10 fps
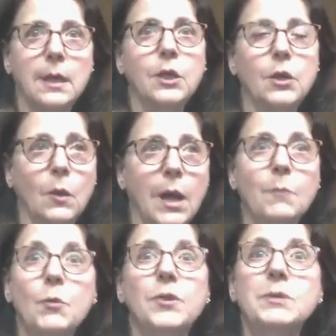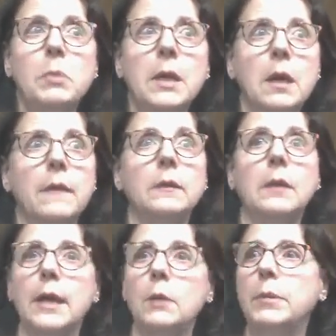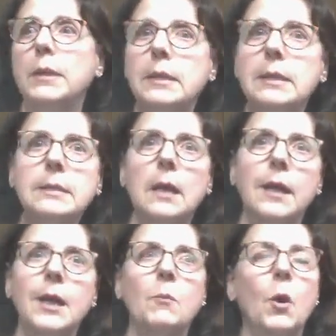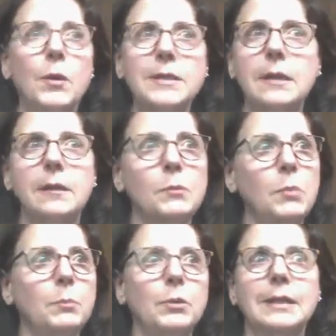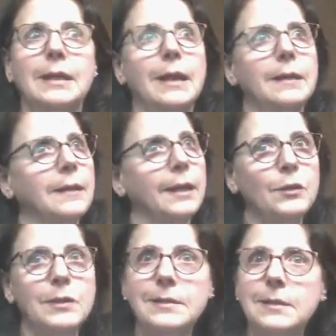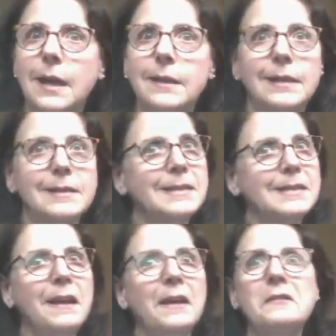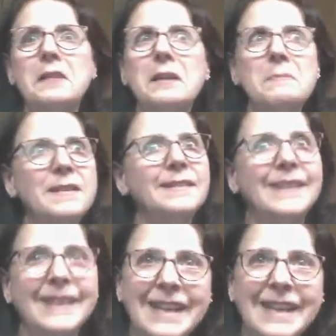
You know, I'm always big on the liability side. I'm always telling people that I'd like to see higher liability.